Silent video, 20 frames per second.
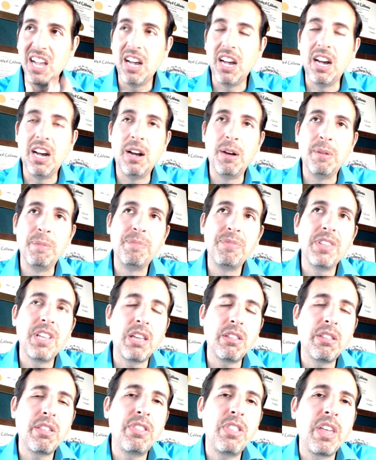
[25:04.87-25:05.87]
Um, the
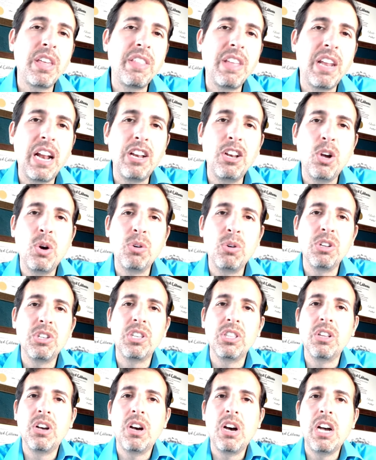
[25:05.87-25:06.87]
other thing that I
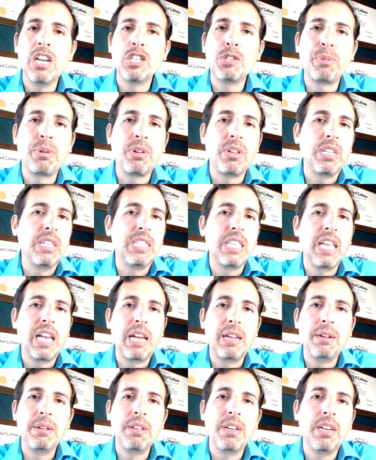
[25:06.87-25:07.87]
notice in the hospital is
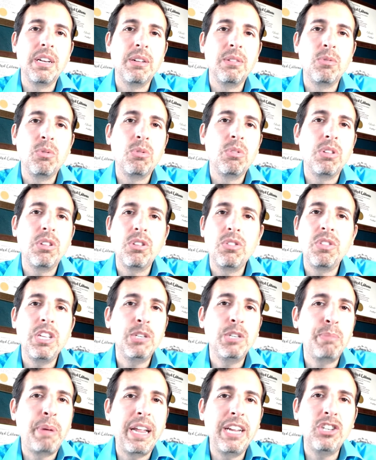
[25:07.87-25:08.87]
that
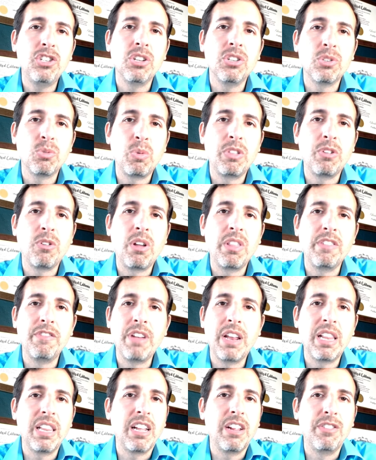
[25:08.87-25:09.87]
these patients, when they're on the
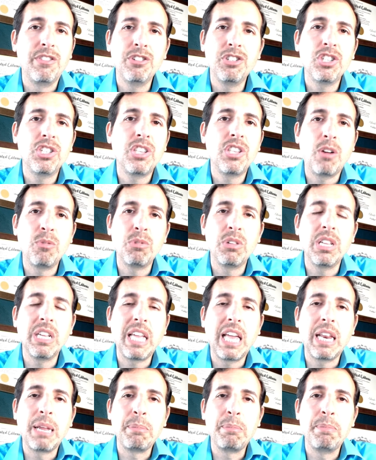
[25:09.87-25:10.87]
ventilator, they're just not really
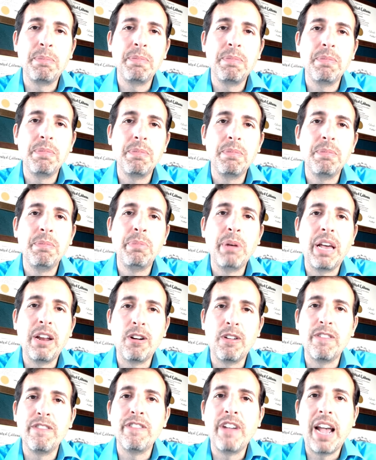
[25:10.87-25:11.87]
getting
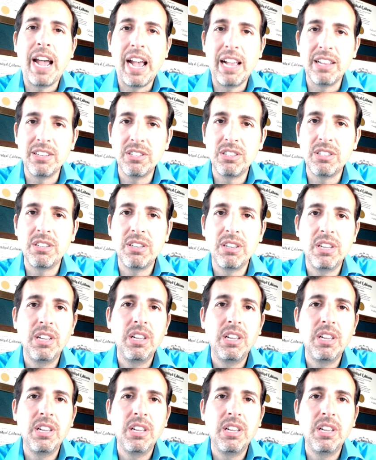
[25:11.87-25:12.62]
better fast.